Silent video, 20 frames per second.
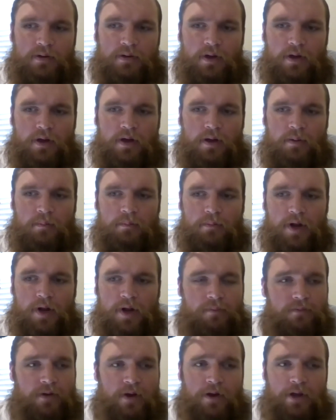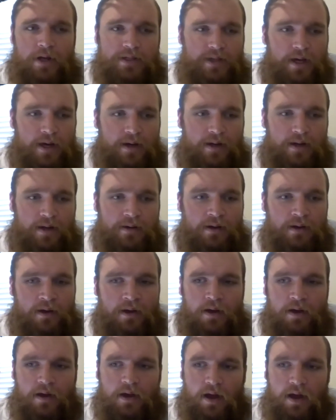But I'm very excited
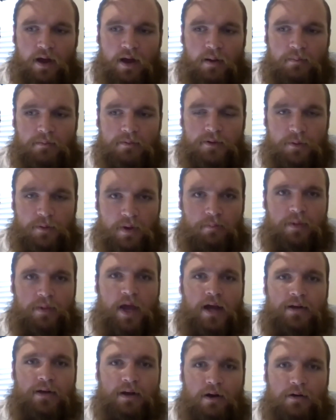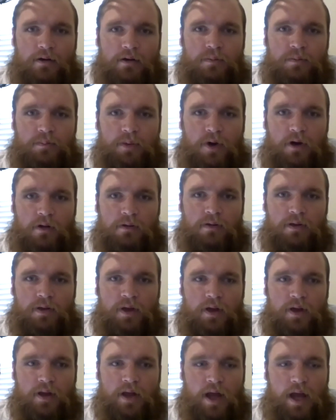to impact college football,
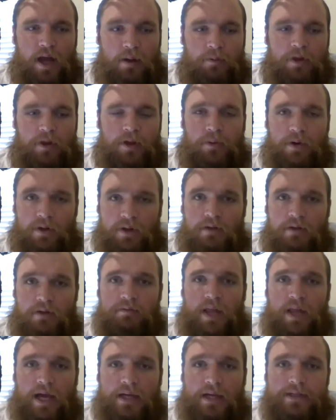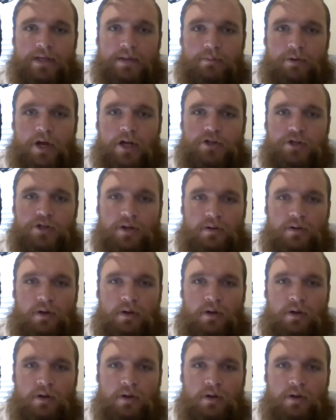and I really want to leave a lasting impression.